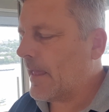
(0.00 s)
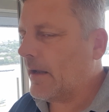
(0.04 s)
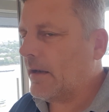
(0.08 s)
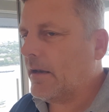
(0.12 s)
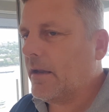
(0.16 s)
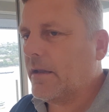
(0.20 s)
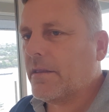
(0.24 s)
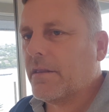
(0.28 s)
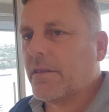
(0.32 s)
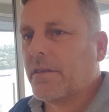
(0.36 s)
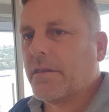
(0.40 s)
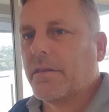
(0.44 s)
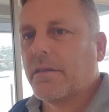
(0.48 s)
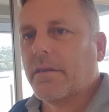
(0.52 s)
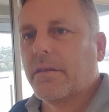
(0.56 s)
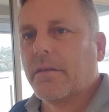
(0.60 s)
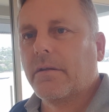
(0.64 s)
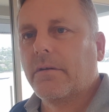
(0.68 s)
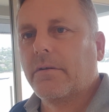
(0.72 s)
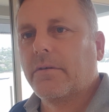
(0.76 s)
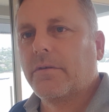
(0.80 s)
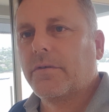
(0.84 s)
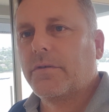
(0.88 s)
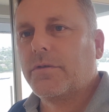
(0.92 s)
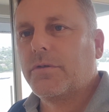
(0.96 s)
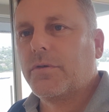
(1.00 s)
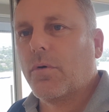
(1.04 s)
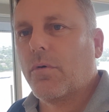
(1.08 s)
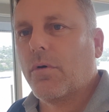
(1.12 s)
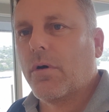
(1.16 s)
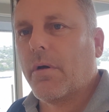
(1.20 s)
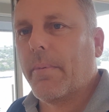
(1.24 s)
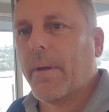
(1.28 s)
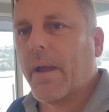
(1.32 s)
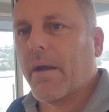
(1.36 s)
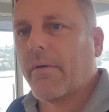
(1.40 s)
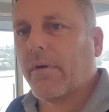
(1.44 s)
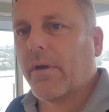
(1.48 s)
Let's
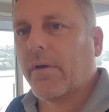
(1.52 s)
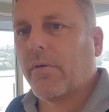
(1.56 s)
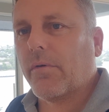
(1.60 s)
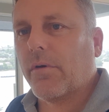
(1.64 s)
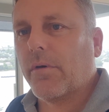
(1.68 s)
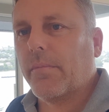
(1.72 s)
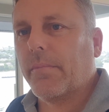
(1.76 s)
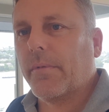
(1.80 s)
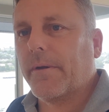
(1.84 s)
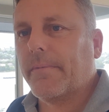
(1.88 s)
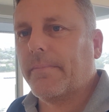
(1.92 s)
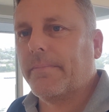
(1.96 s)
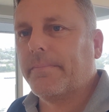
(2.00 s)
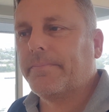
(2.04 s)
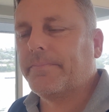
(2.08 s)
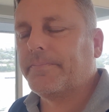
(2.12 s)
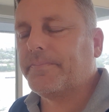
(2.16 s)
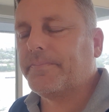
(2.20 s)
talk about recruitment.